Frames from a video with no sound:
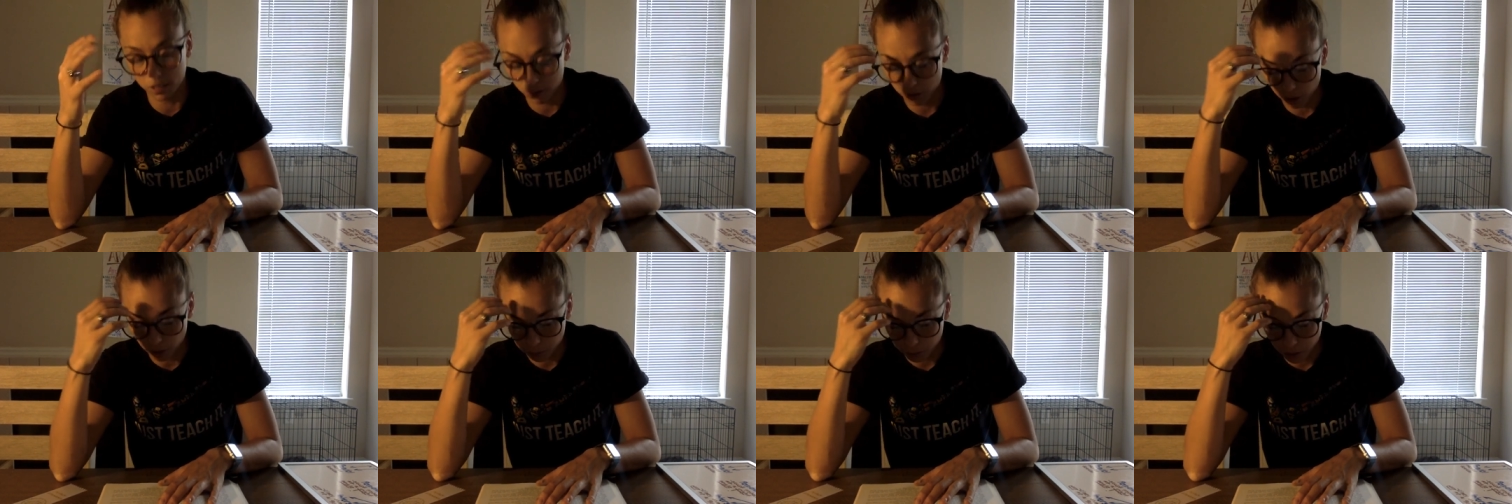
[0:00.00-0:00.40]

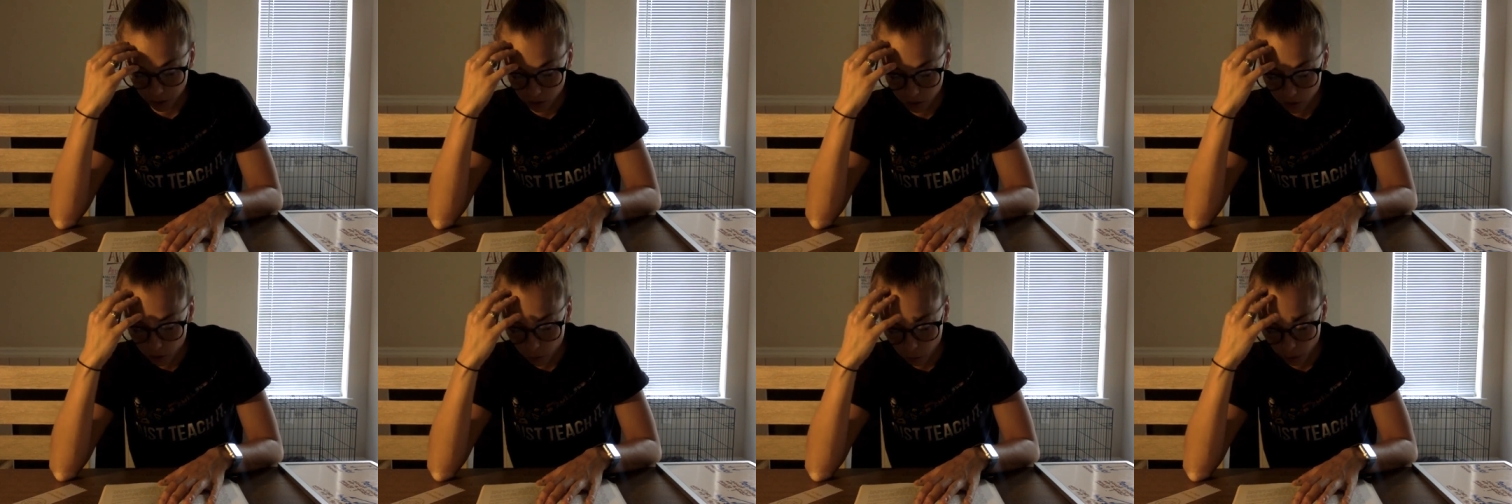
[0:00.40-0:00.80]
interrupted
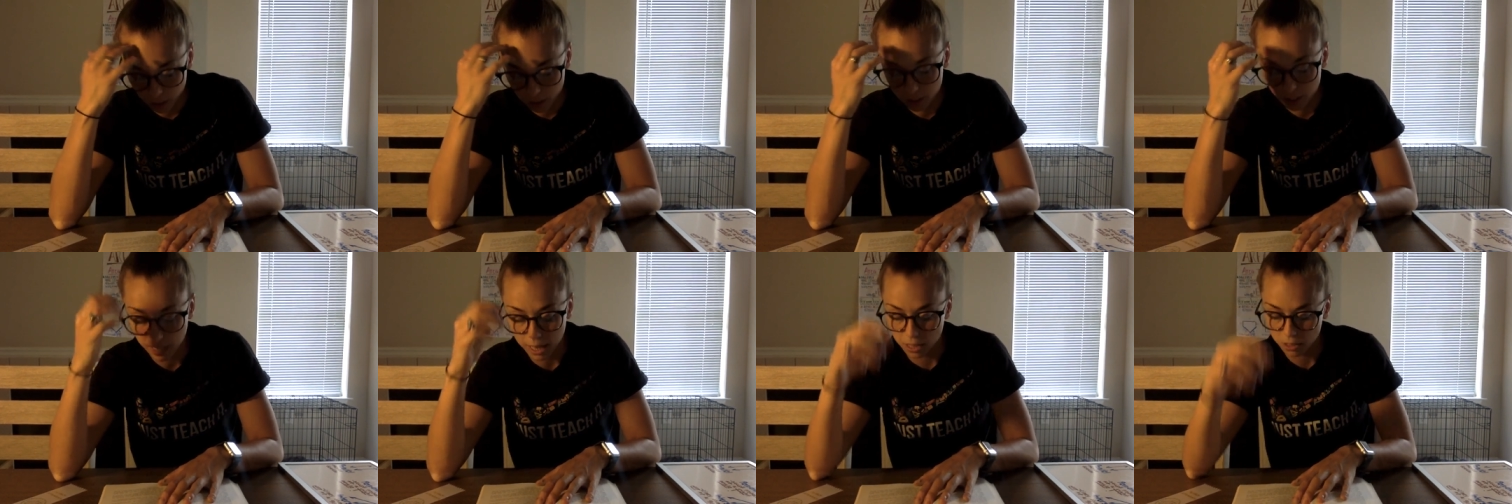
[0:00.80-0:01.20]

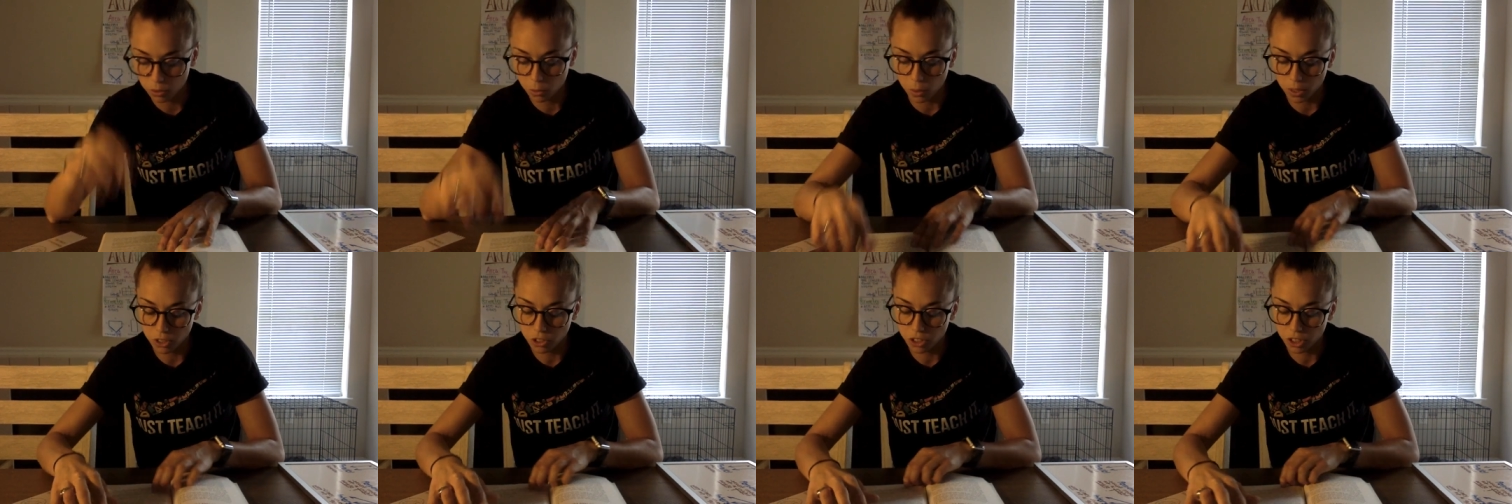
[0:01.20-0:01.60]
stories to ask
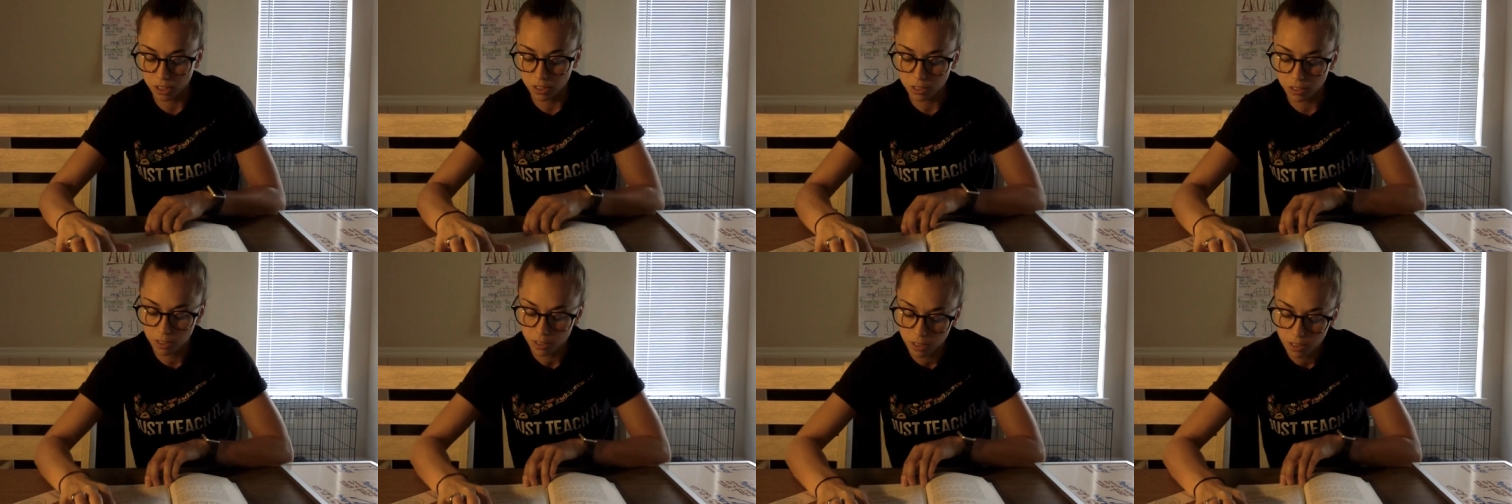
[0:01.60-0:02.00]

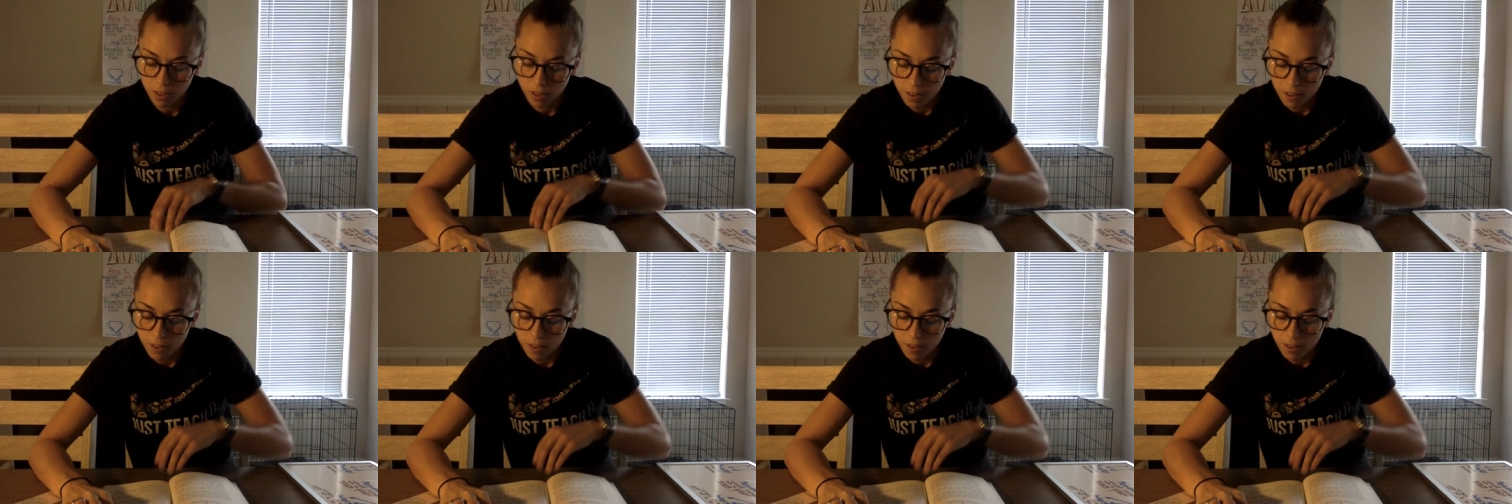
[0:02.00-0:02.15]
questions.